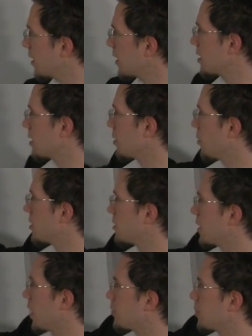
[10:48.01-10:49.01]
because otherwise
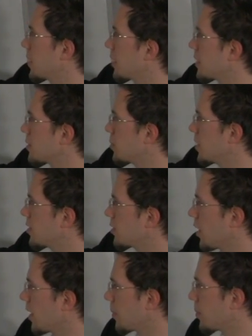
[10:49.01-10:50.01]
you'd have to make this B
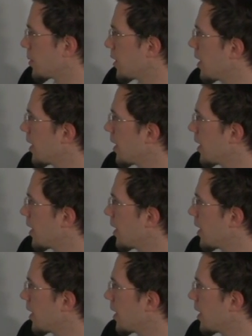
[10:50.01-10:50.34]
sharp,